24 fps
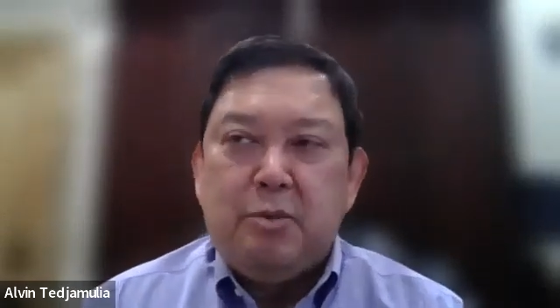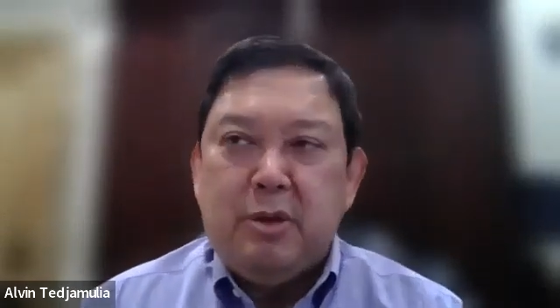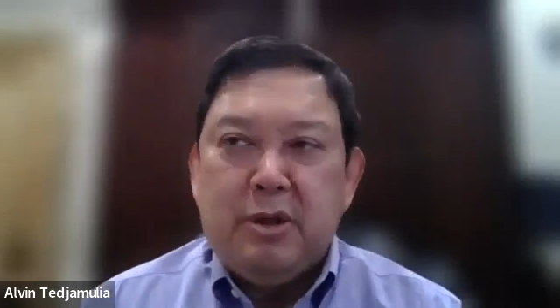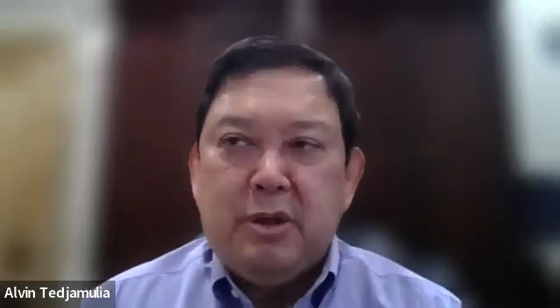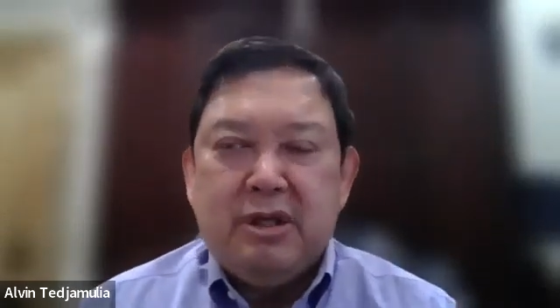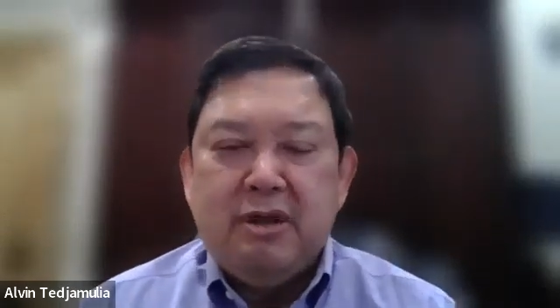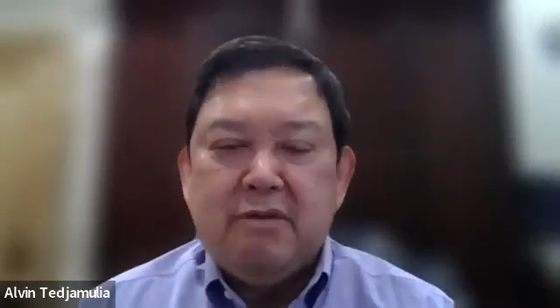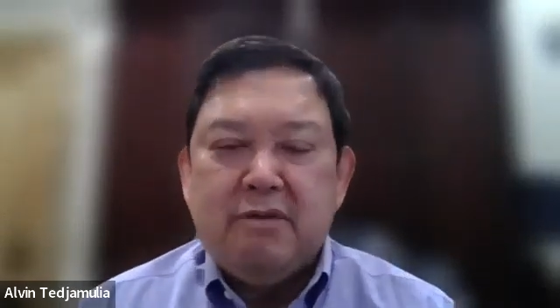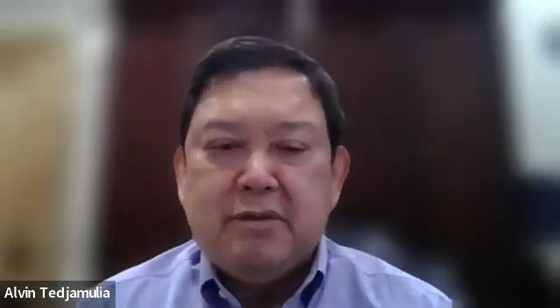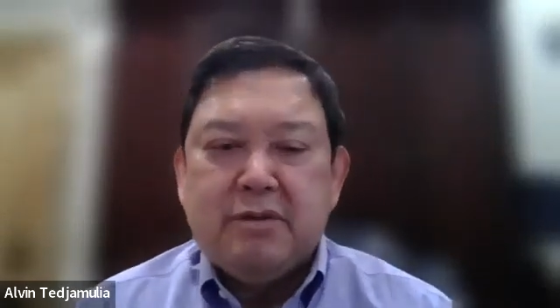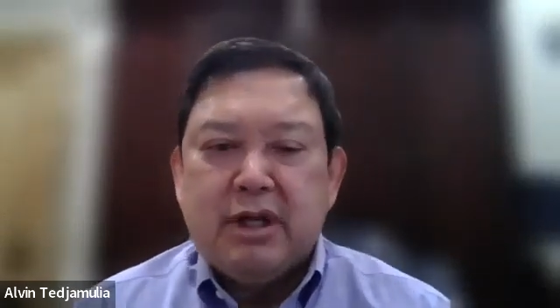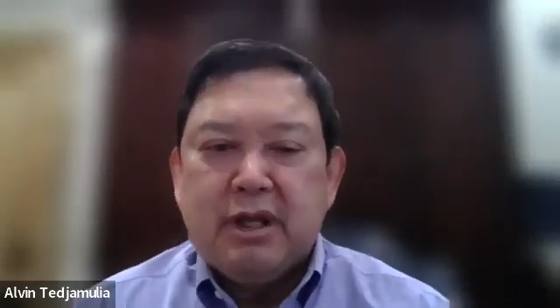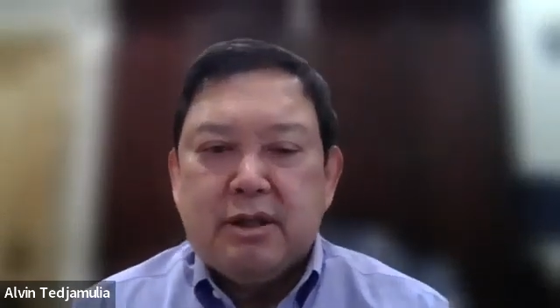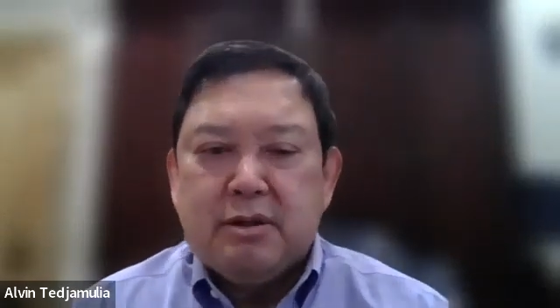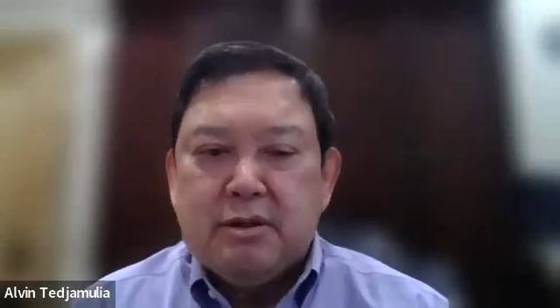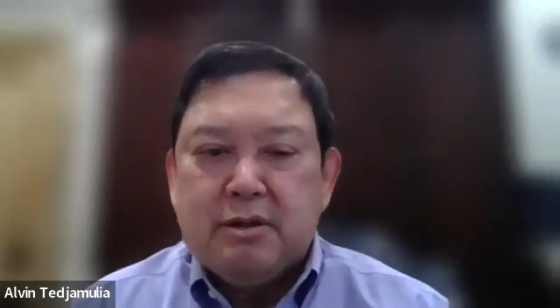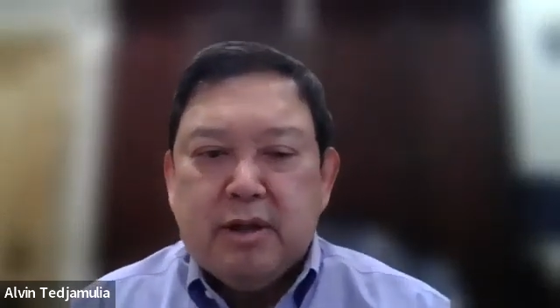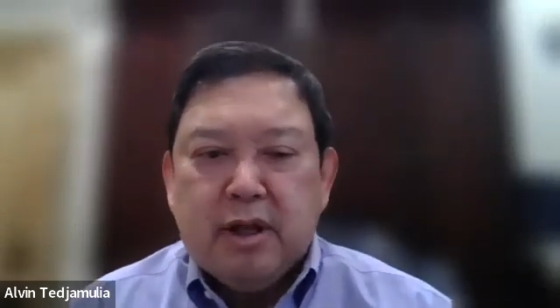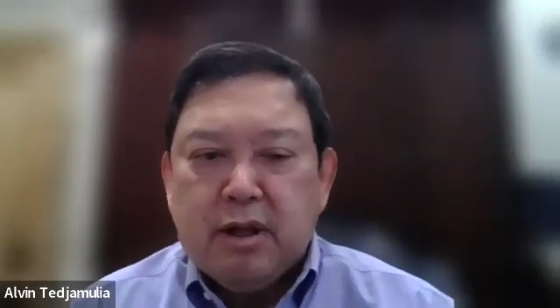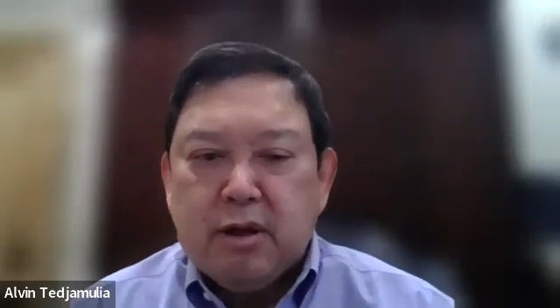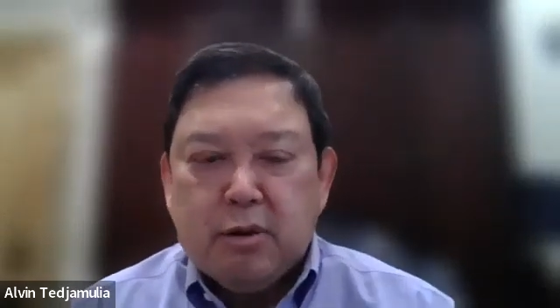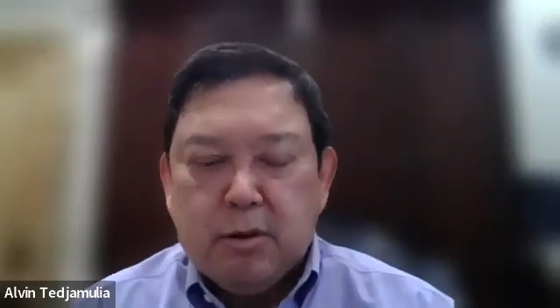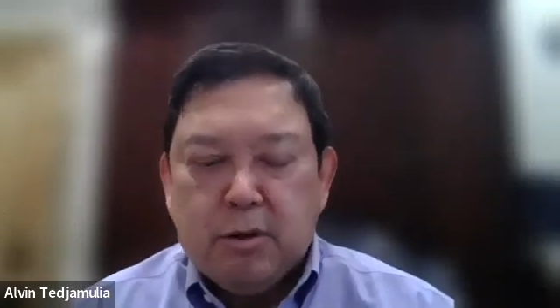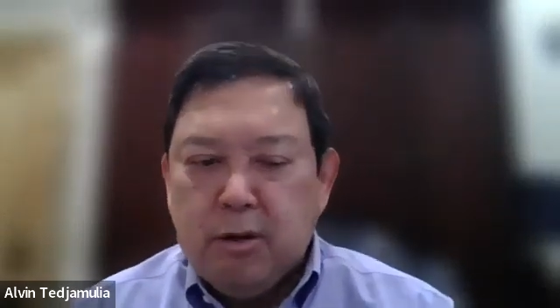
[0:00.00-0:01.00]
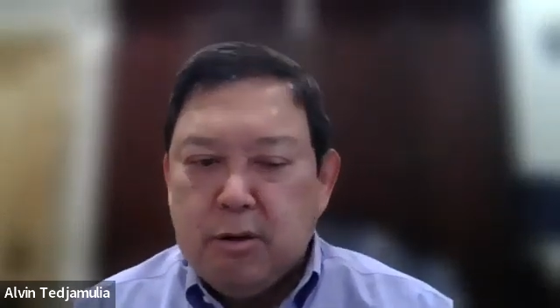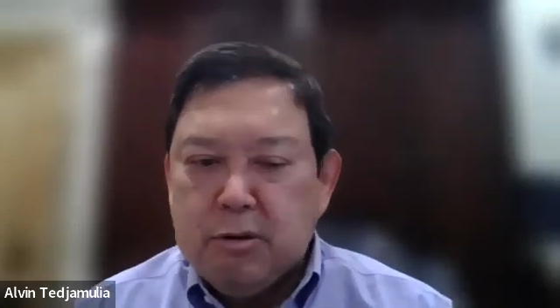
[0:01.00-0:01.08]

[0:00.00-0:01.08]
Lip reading: believe that a